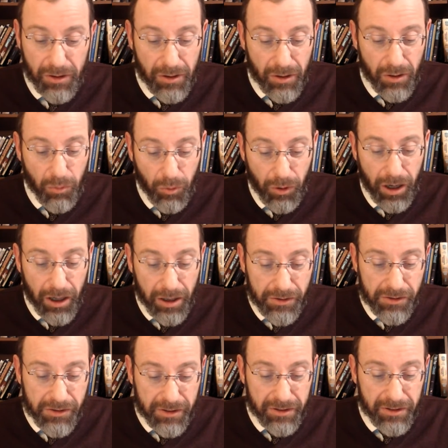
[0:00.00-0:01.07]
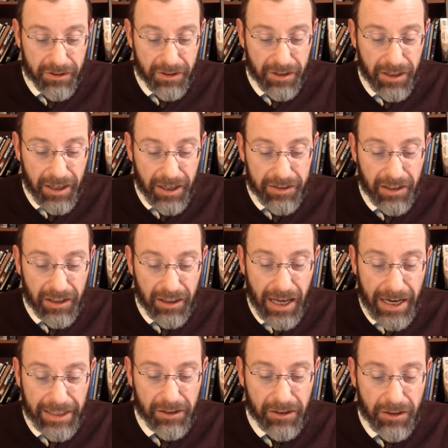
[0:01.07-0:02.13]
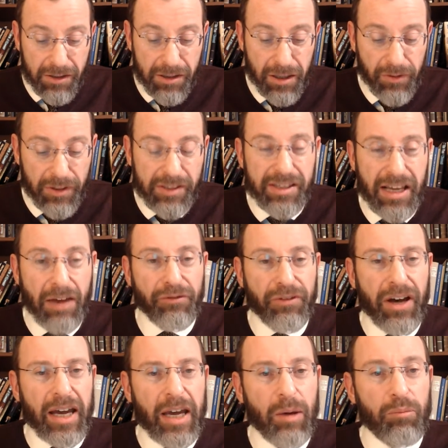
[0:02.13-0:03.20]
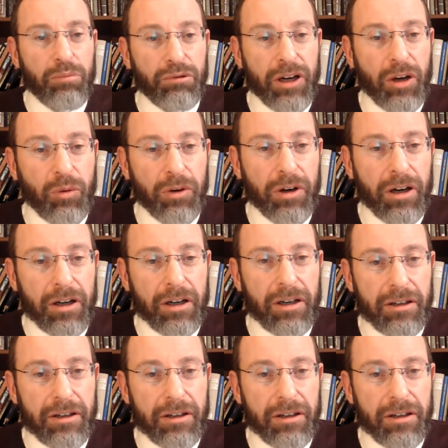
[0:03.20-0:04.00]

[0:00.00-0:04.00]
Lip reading: was the likeness of a sapphire brickwork.